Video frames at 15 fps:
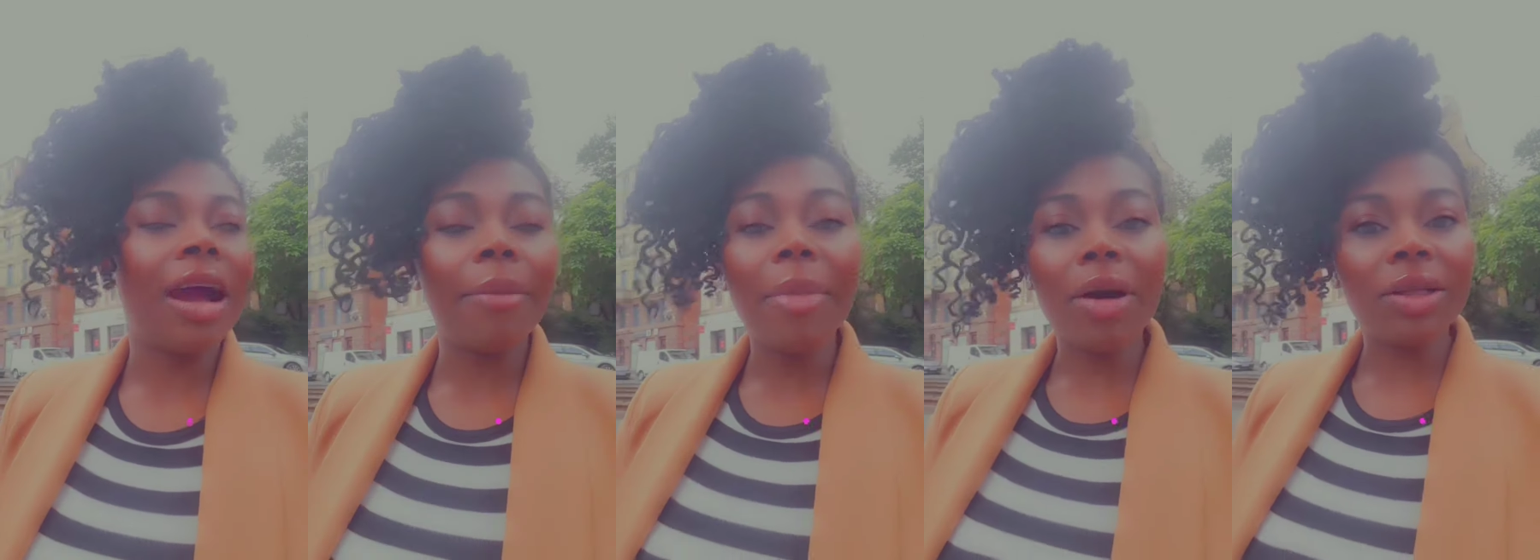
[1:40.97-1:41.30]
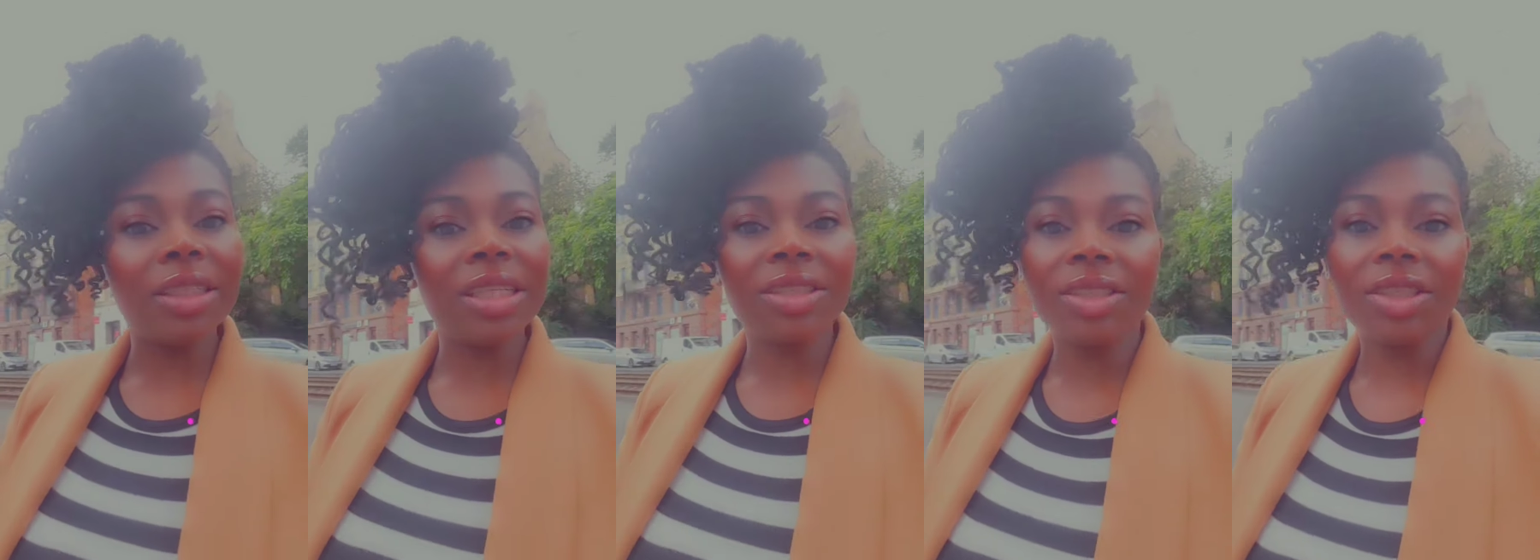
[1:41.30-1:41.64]

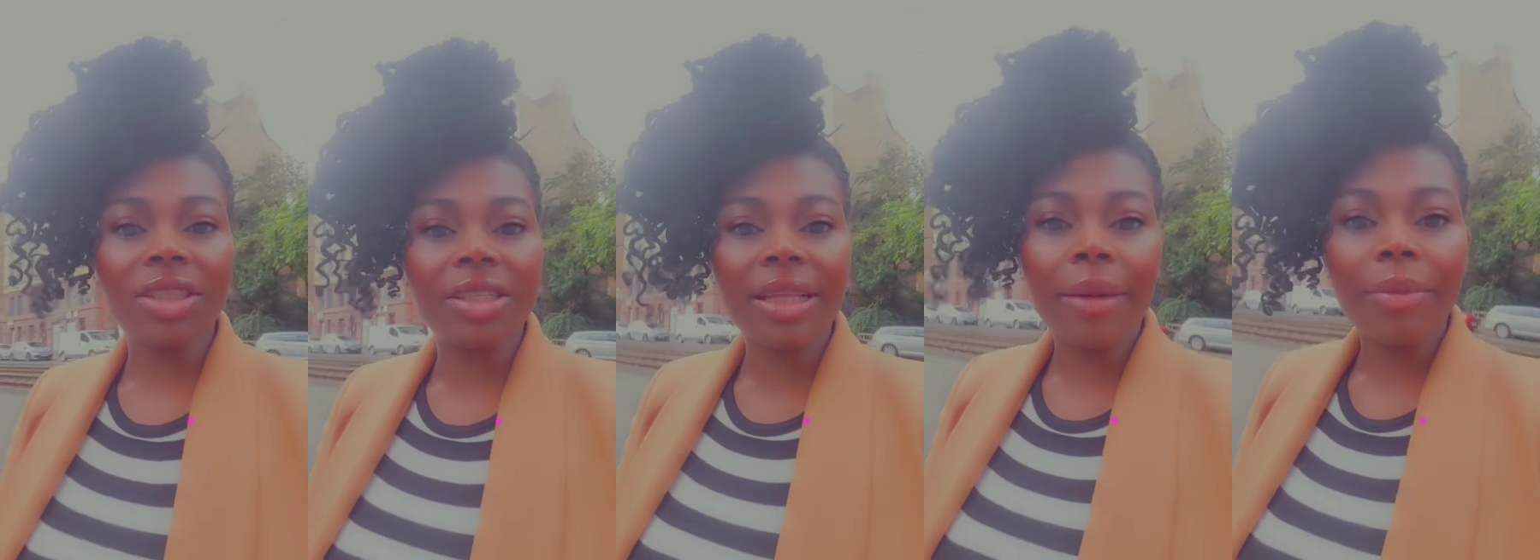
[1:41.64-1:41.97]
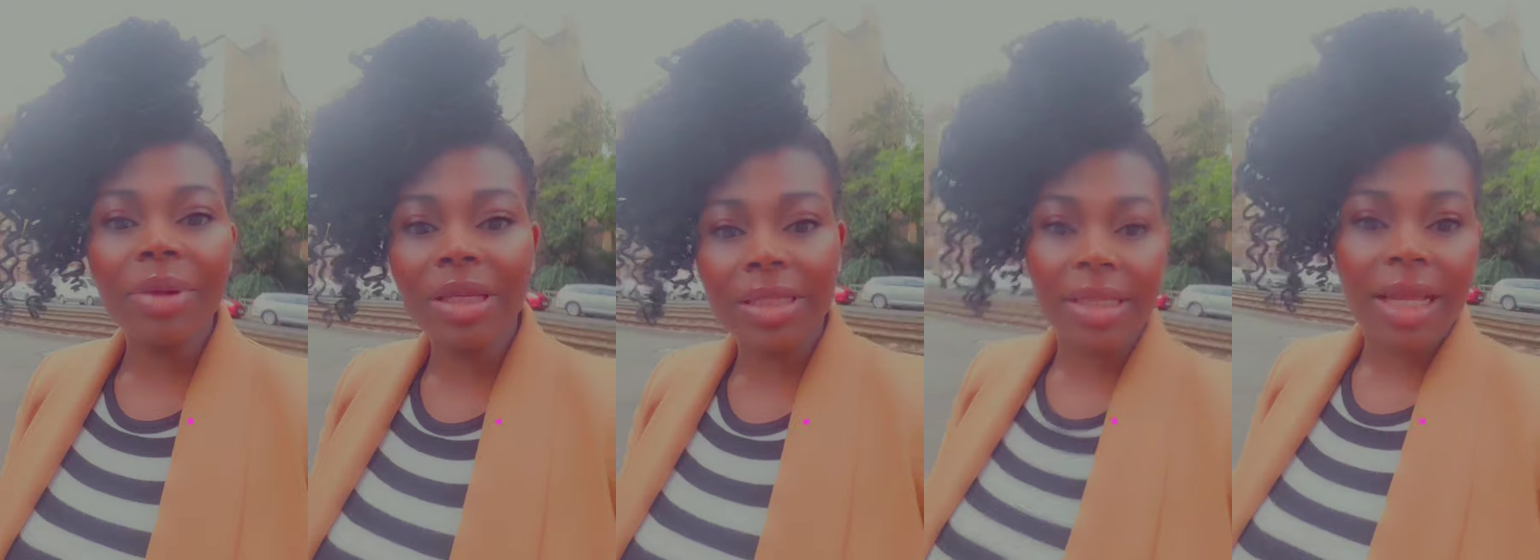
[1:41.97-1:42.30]
about this digital
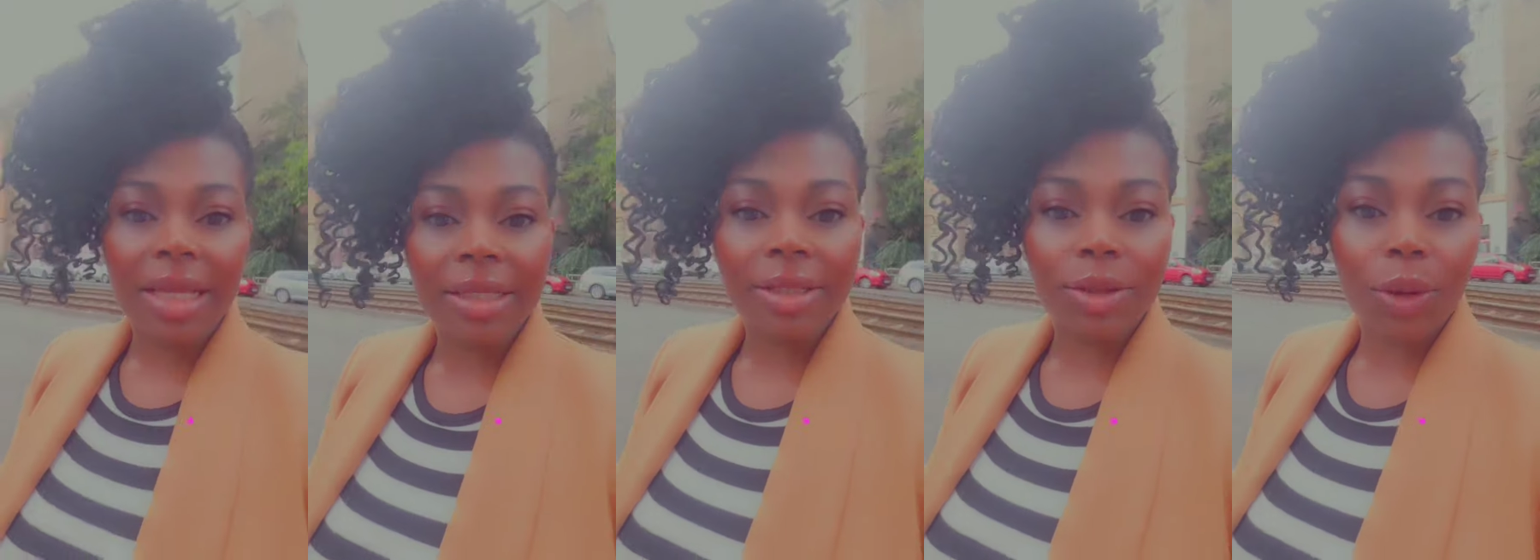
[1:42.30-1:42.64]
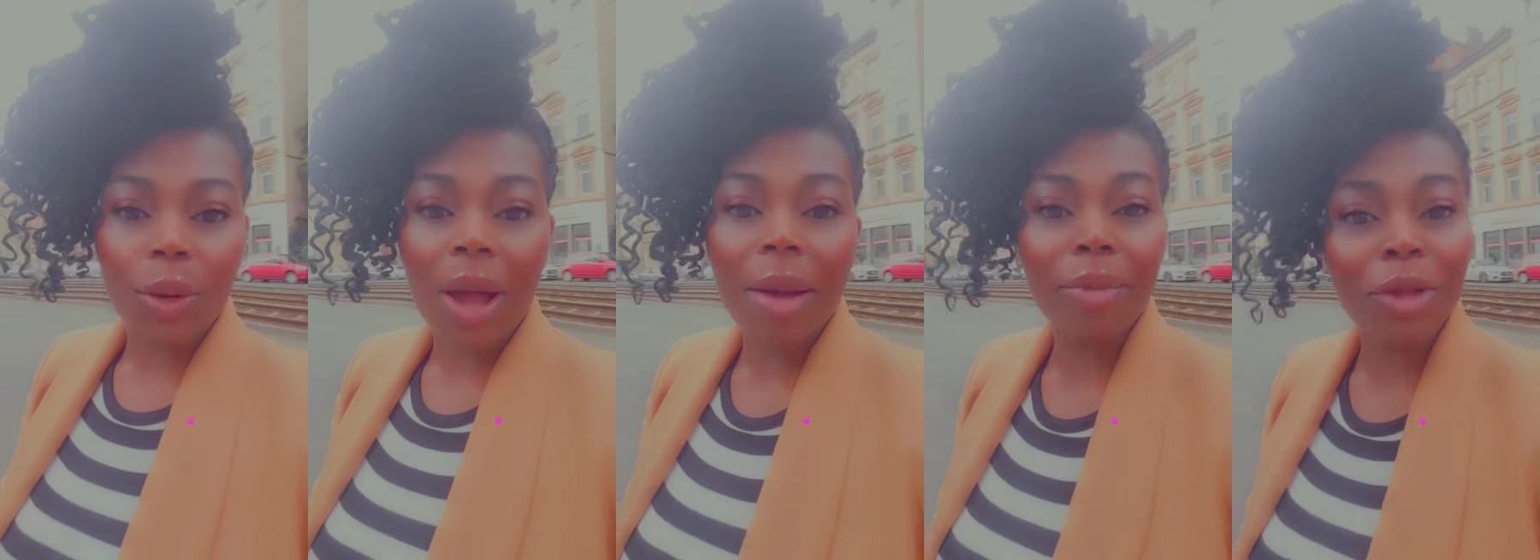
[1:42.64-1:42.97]
business
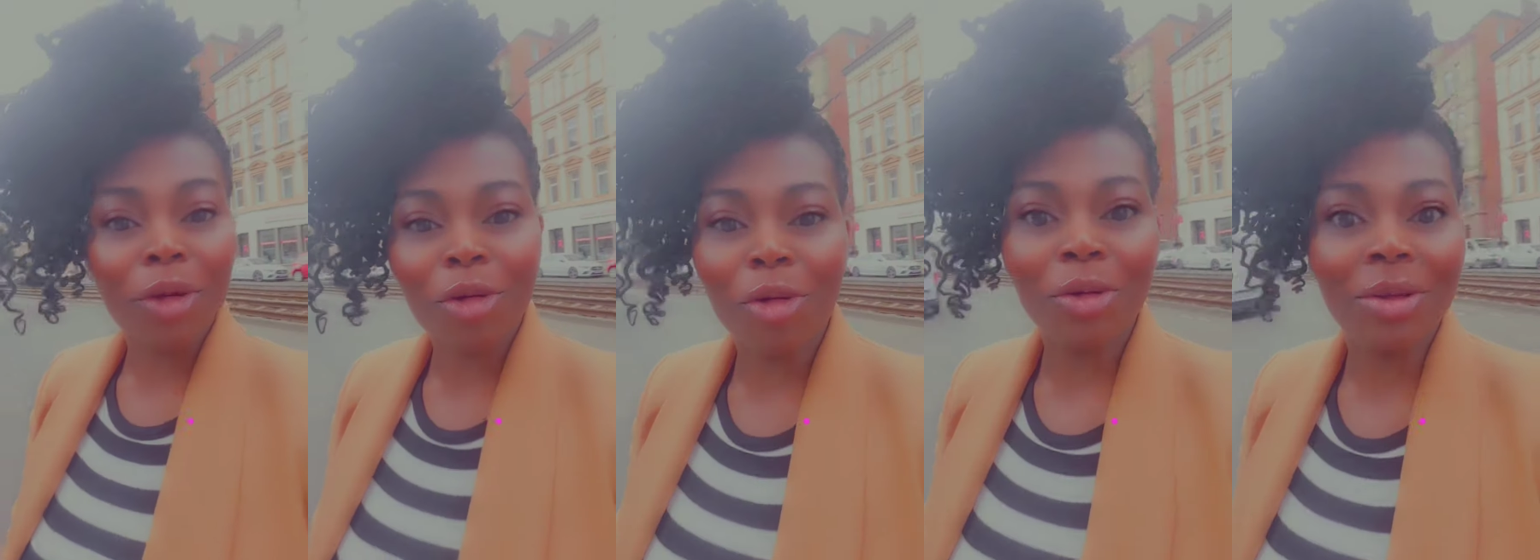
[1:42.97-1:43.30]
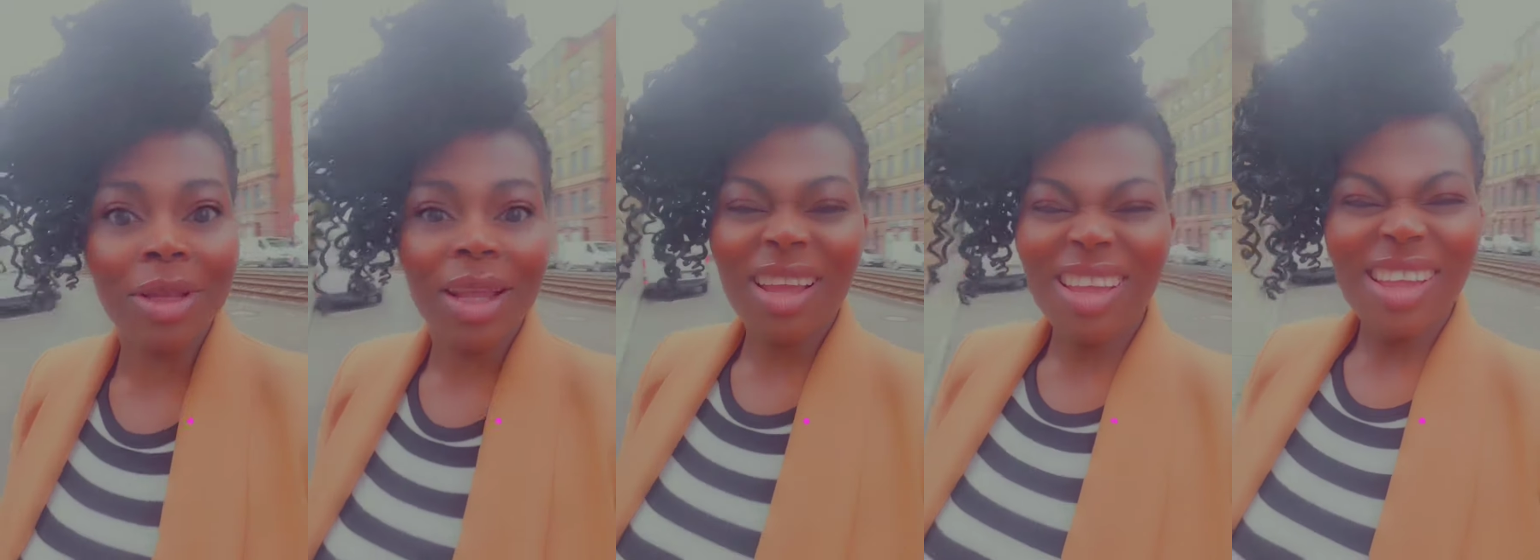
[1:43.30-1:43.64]
so i'm not good
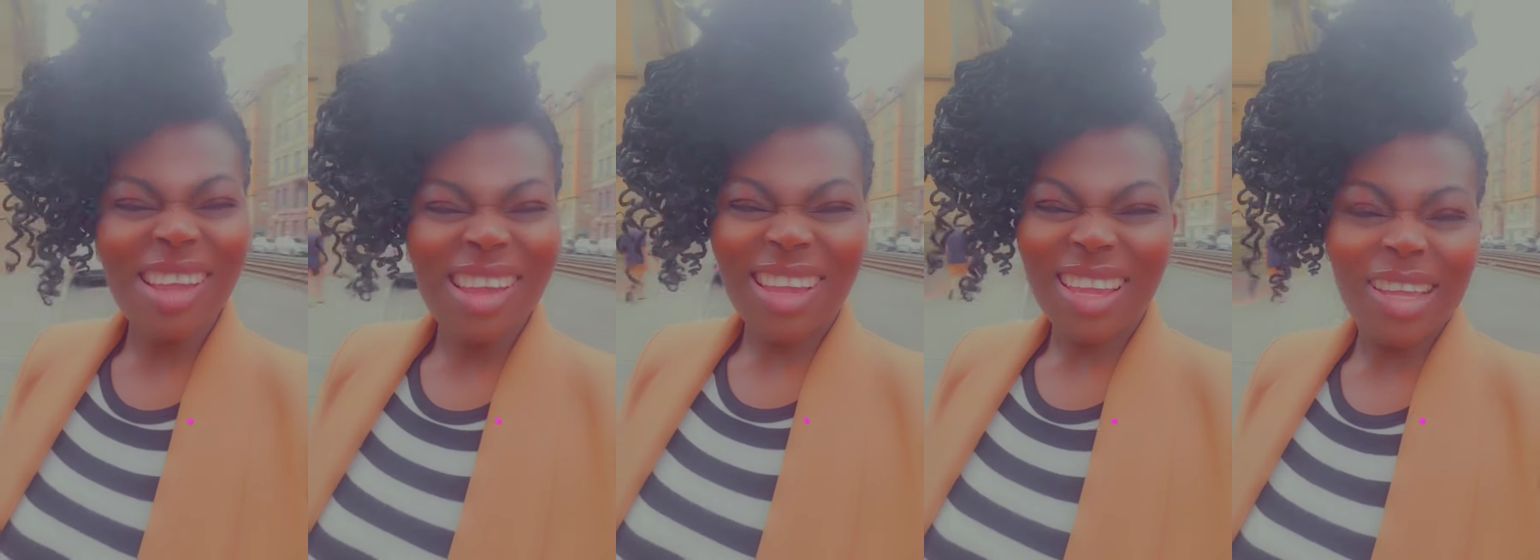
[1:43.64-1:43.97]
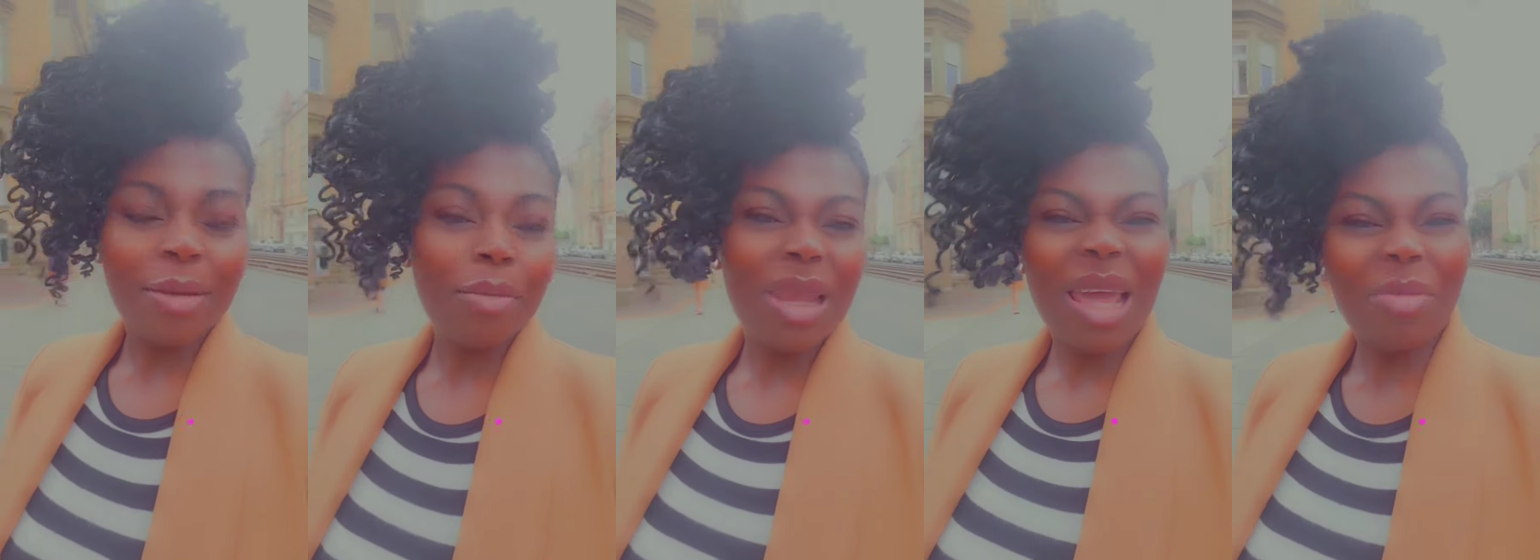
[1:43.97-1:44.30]

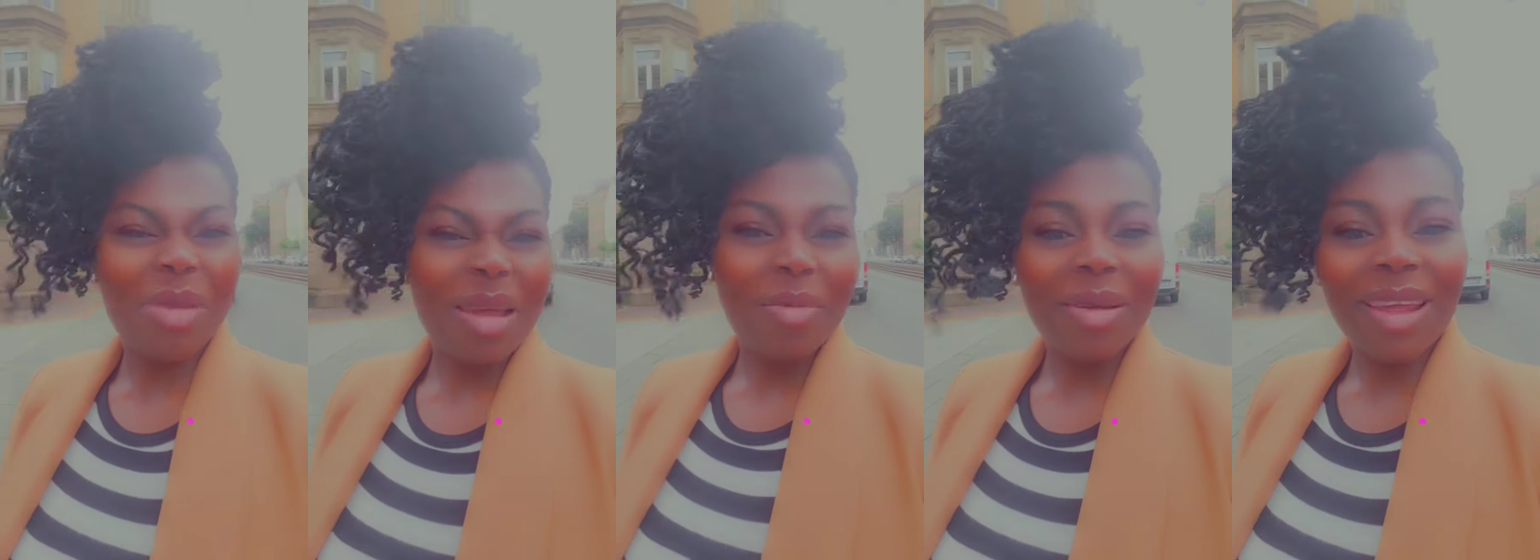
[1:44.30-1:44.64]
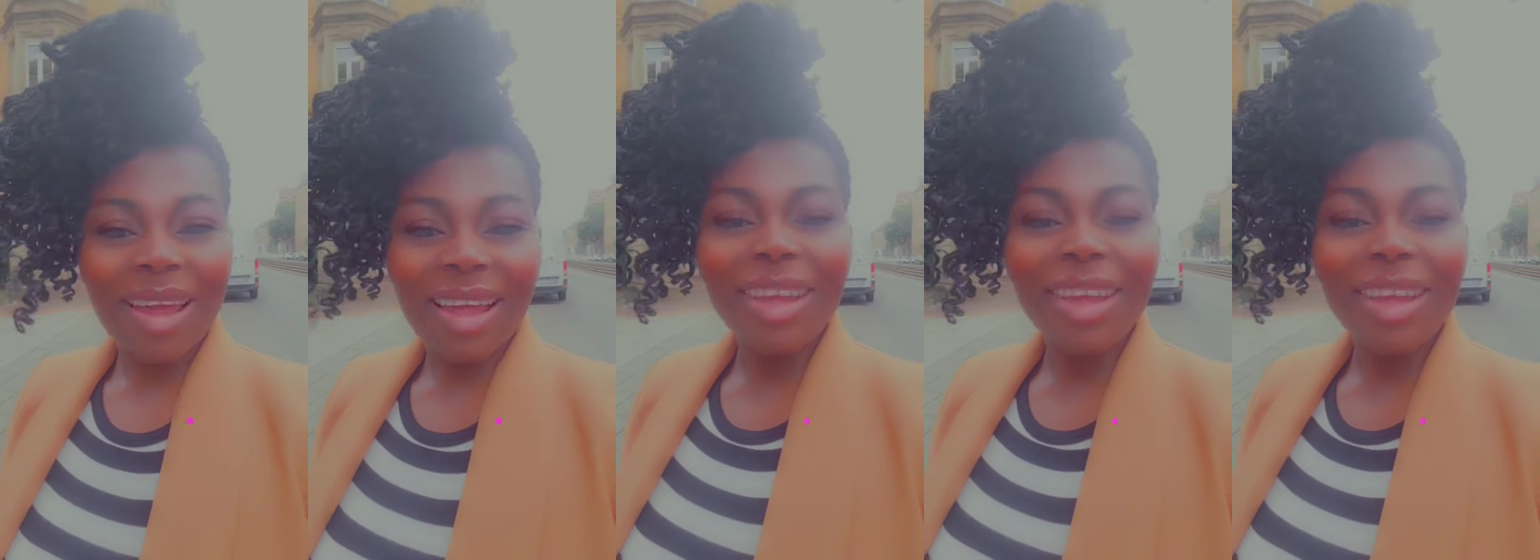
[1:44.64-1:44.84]
in blah blah blah